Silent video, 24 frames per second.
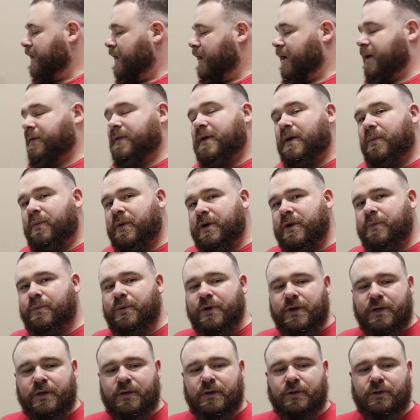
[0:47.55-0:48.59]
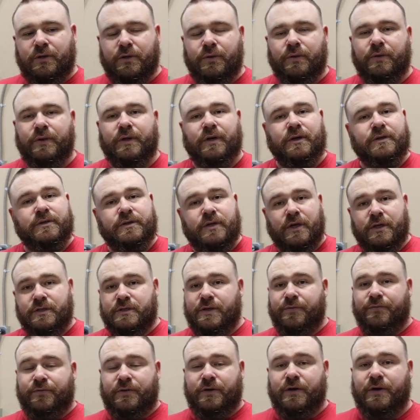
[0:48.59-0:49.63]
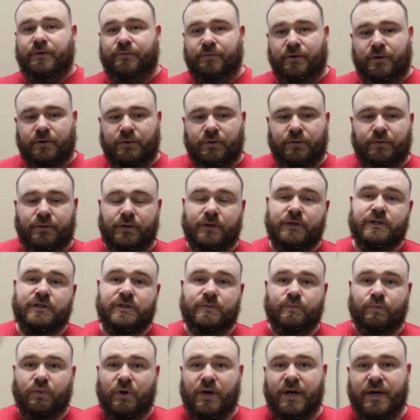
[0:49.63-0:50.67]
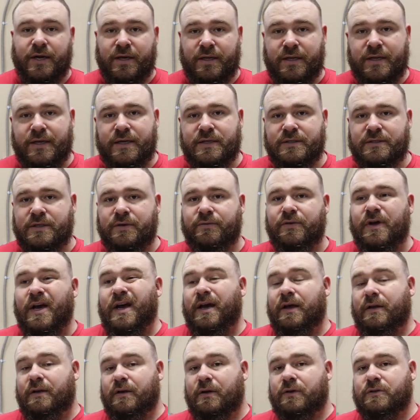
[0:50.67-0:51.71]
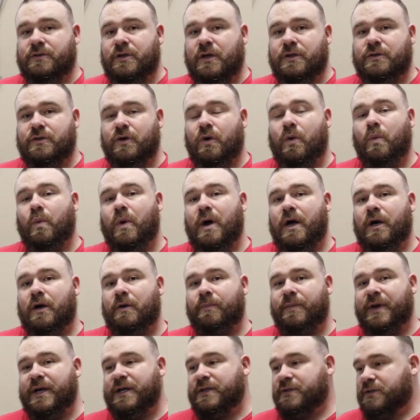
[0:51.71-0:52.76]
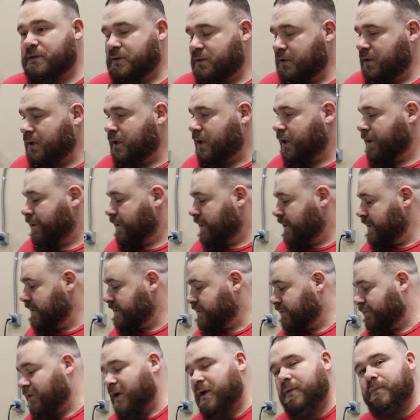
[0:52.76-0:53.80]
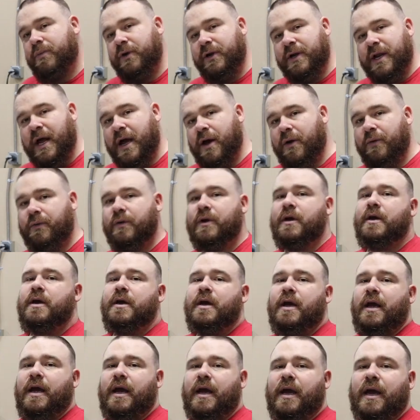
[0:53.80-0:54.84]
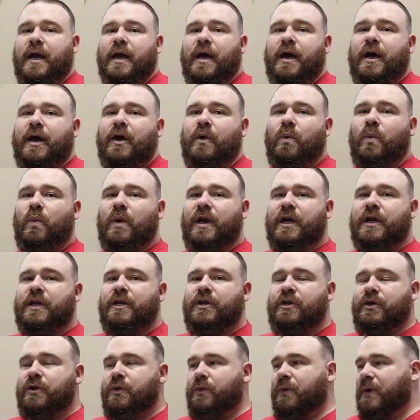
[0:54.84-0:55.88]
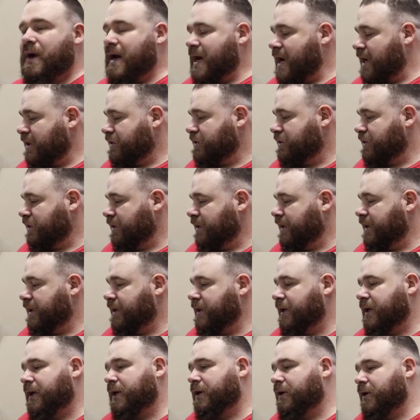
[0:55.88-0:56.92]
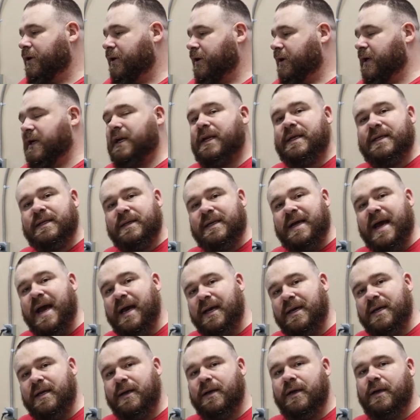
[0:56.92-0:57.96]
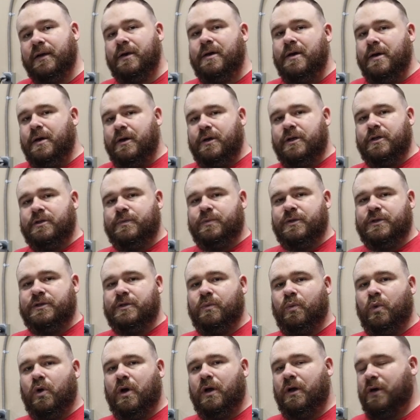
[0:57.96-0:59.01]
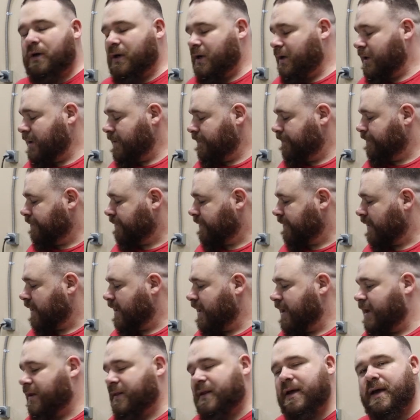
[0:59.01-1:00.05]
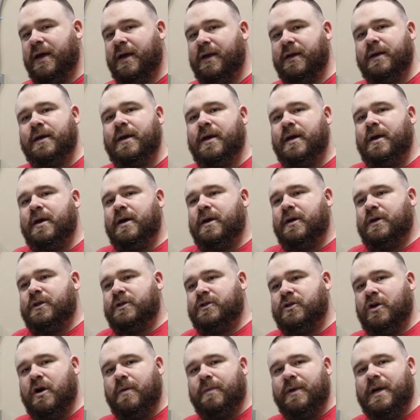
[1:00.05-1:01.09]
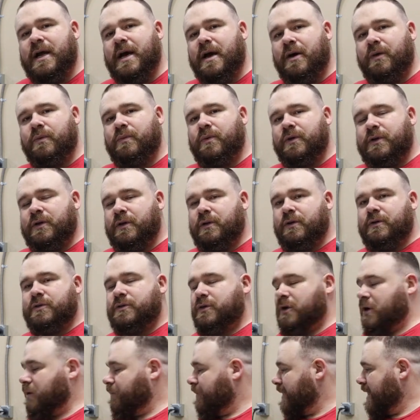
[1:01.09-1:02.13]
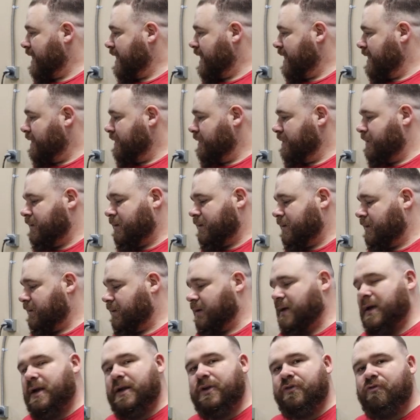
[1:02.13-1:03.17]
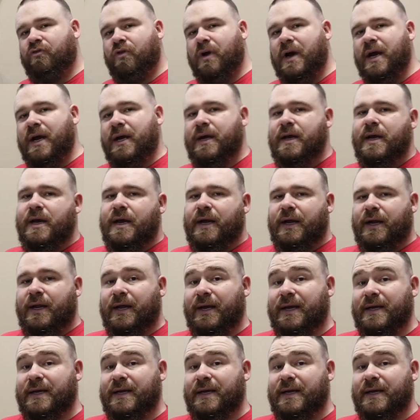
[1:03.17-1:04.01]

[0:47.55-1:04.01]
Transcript: And then when you put glue, and there's tons of different glue, there's spray adhesive, and there's also a water-based adhesive that you put down. And when you actually need to get it tacky again, just put some water on it, and then scrub it down with a little scrub pad, let it dry, and it